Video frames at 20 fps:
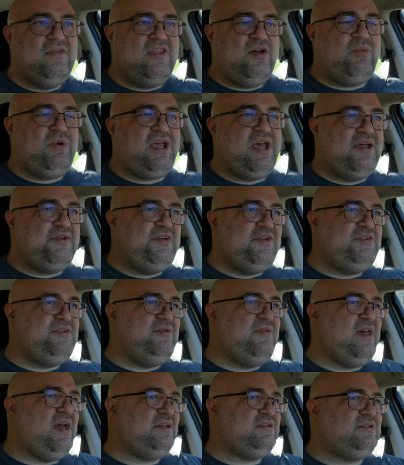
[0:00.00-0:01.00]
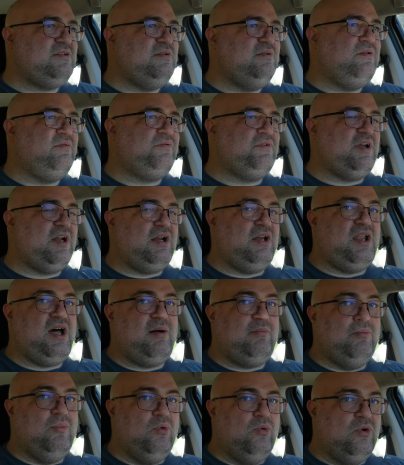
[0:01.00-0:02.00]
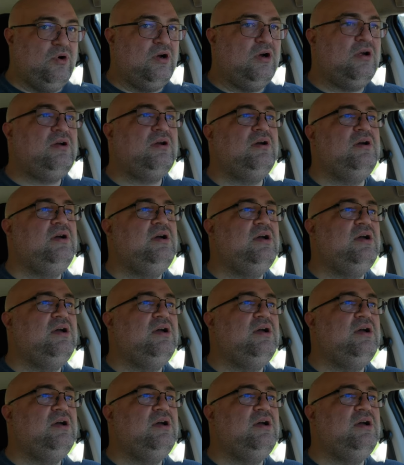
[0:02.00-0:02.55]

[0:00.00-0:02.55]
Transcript: that we had to do that to, if not a lot more.